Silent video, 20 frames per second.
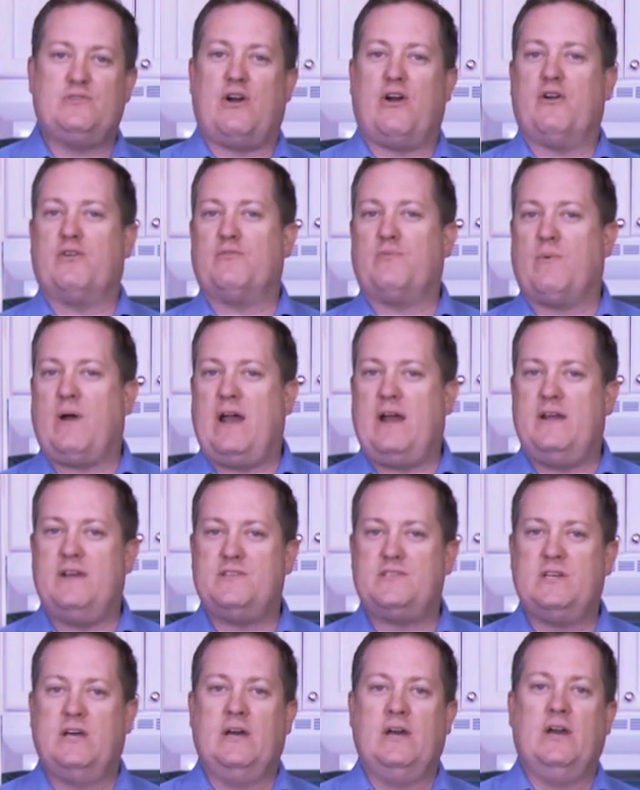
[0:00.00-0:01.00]

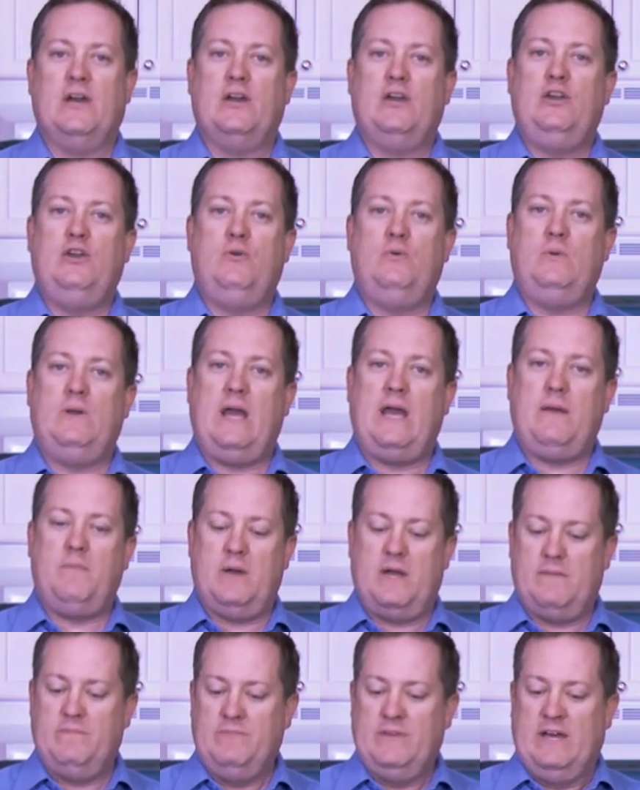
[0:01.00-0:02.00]
arthritis, you name it.